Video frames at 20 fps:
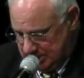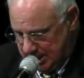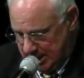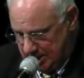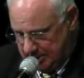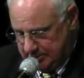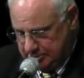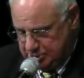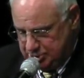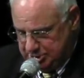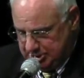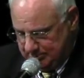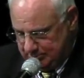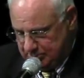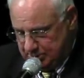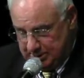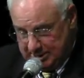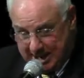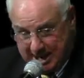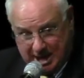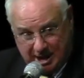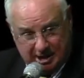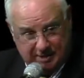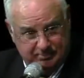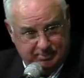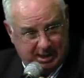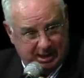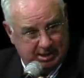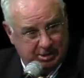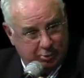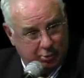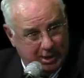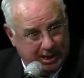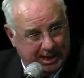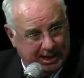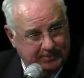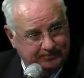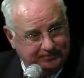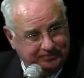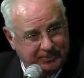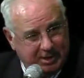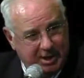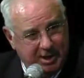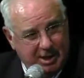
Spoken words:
Alan Shipnuck. Alan, by the way,